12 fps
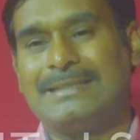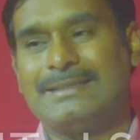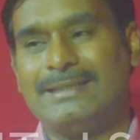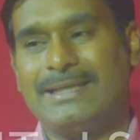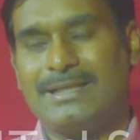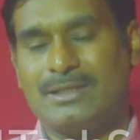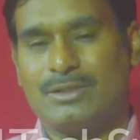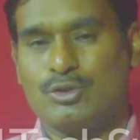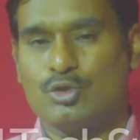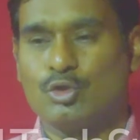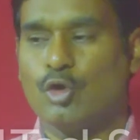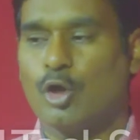there
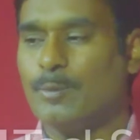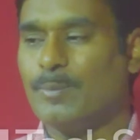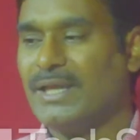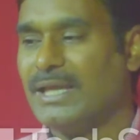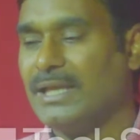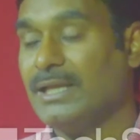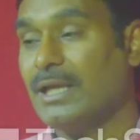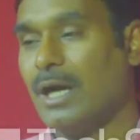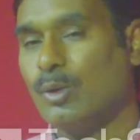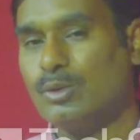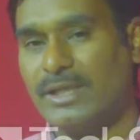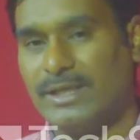should not be any
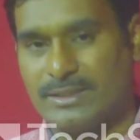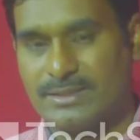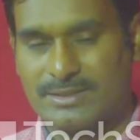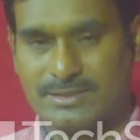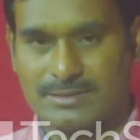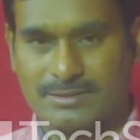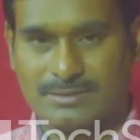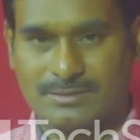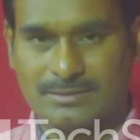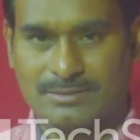outliers.